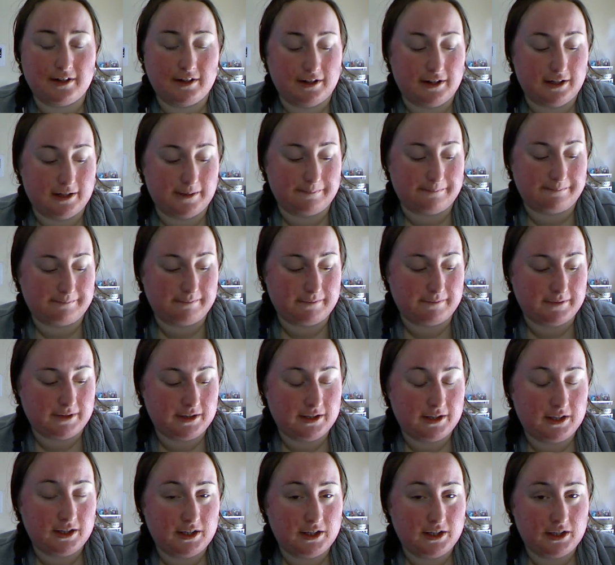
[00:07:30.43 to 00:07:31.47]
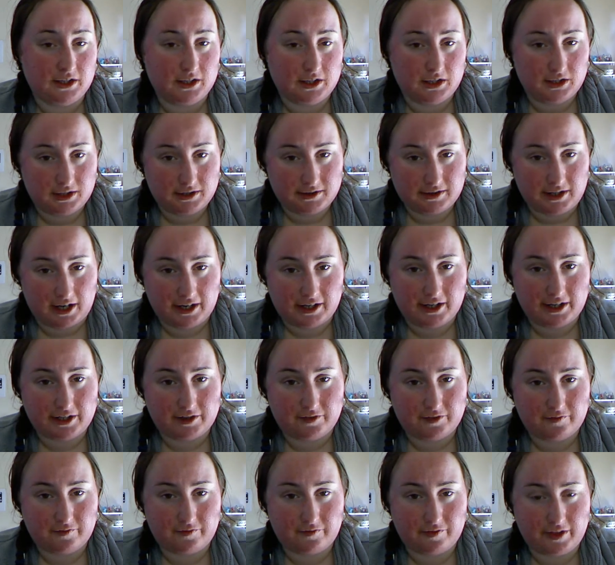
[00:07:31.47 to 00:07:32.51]
that
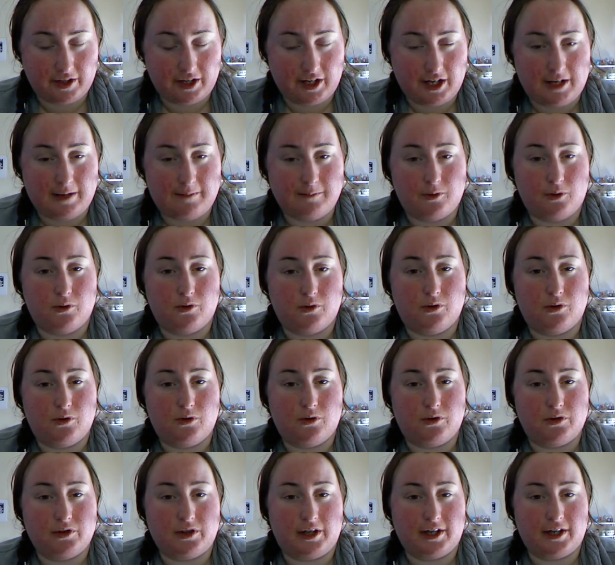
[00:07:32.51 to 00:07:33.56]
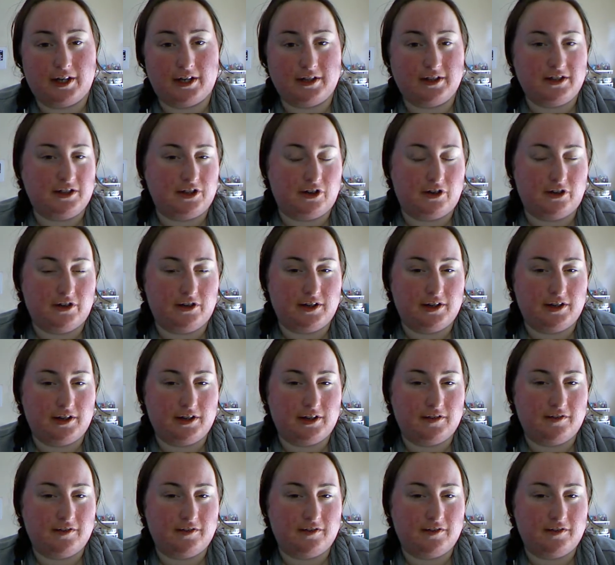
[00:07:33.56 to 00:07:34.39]
kind of theme, or like, you know,